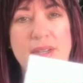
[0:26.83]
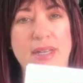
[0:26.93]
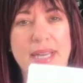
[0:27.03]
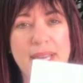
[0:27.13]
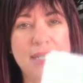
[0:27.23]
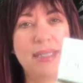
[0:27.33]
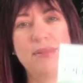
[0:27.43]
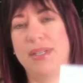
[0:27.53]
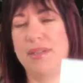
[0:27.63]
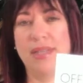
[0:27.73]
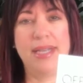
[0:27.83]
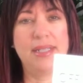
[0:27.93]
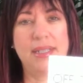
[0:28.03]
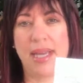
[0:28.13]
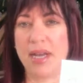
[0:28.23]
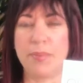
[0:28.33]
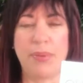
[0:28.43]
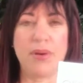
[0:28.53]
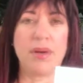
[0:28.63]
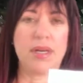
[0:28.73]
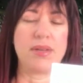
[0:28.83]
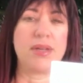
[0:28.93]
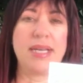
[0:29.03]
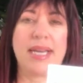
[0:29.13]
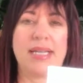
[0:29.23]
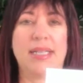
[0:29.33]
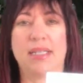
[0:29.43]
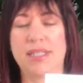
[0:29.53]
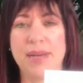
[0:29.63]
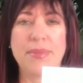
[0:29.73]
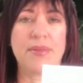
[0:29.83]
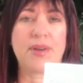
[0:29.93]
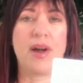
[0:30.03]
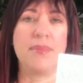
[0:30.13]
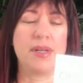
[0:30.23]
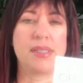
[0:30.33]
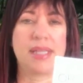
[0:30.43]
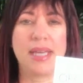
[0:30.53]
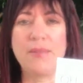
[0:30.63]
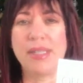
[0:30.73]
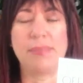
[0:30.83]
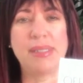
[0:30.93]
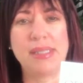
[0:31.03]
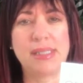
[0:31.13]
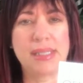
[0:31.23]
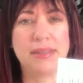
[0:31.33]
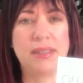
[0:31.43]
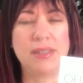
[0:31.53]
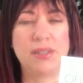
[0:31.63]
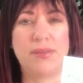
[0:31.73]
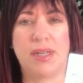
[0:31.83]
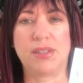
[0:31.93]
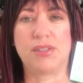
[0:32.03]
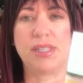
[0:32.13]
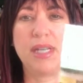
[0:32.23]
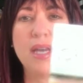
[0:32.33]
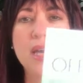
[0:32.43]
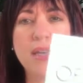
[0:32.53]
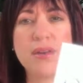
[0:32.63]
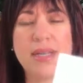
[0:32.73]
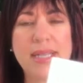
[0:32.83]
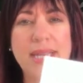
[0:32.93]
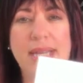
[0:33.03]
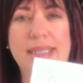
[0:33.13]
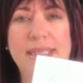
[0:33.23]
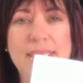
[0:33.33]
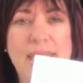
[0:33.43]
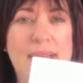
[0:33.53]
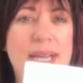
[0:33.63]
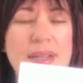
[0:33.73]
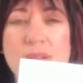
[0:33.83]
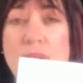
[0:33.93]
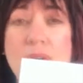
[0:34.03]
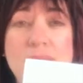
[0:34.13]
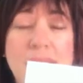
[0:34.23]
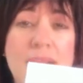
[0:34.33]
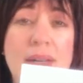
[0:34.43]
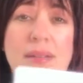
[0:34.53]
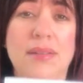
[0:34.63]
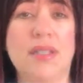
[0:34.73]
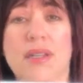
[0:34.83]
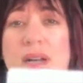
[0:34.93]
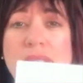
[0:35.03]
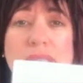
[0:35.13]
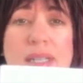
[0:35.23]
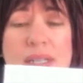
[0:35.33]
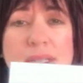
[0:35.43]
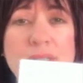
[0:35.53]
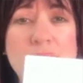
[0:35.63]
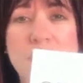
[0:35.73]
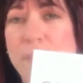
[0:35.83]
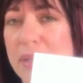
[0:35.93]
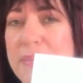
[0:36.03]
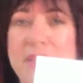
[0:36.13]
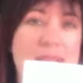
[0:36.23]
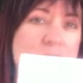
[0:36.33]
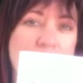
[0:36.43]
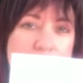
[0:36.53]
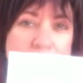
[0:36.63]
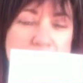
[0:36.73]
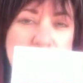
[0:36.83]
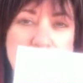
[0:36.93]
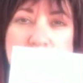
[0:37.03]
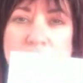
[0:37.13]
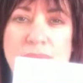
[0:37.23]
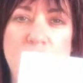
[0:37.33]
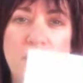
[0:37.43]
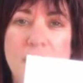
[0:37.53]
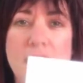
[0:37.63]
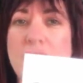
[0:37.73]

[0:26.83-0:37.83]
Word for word: You can get it when you land in the airport. You can get it at the Chamber of Commerce, the Key West Business Guild on Duval Street. You can get it at your hotel, your concierge. It's pretty much everywhere. Just look for it.